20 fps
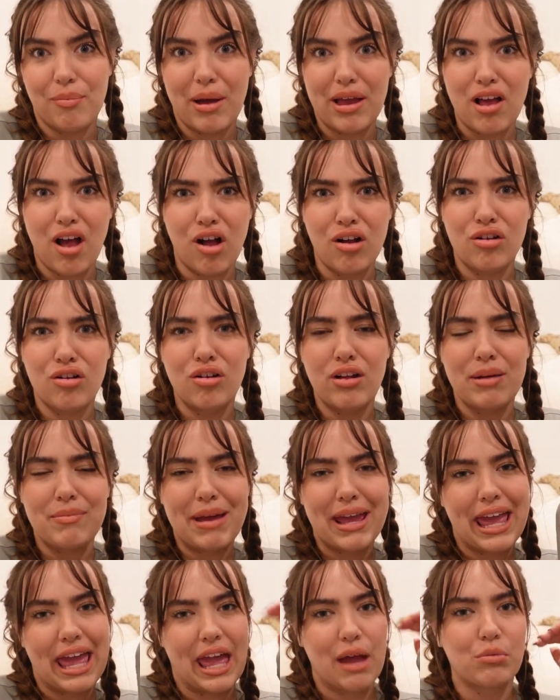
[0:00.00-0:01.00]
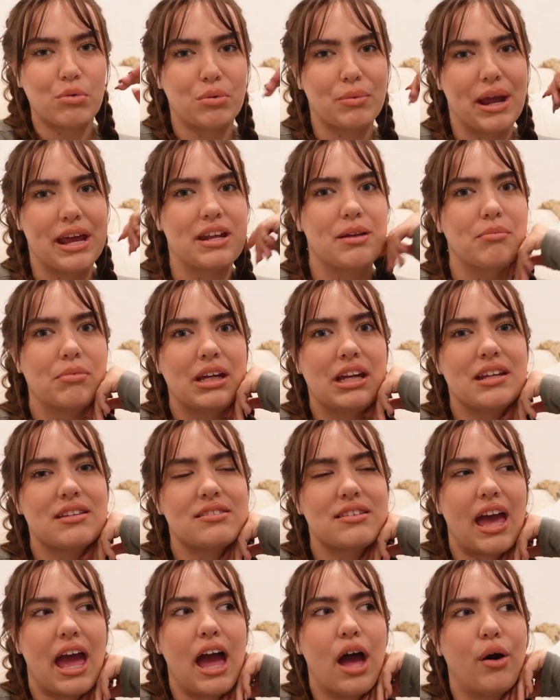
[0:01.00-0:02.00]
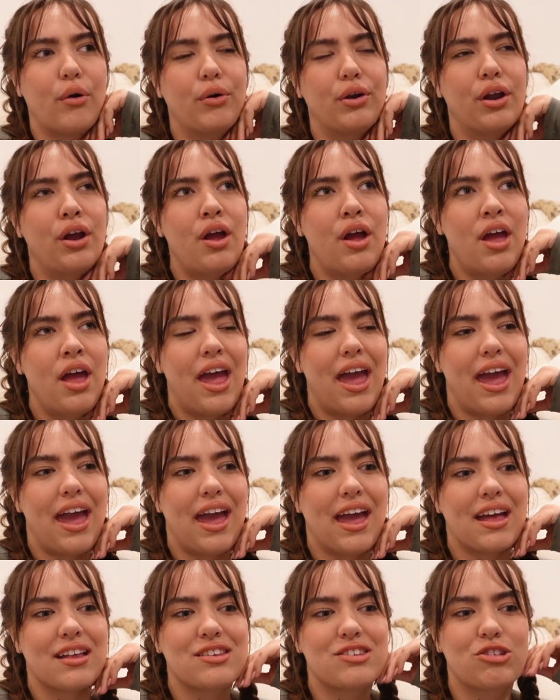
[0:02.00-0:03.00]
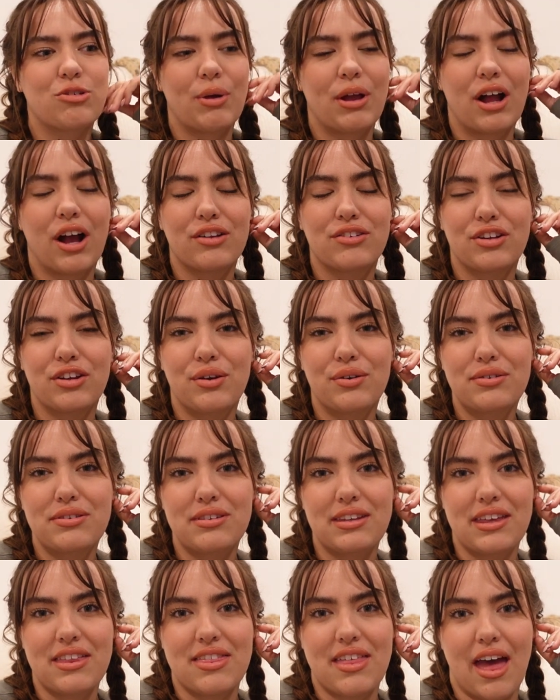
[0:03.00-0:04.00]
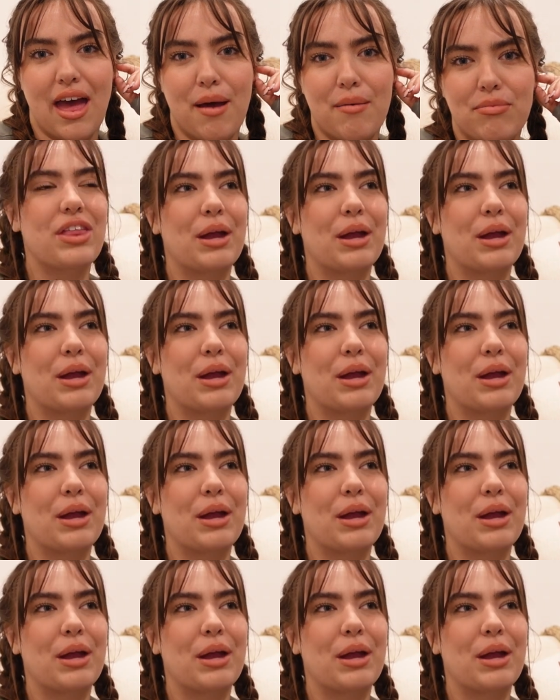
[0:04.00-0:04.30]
My uncle and my aunt were randomly in town and so I got to go see them.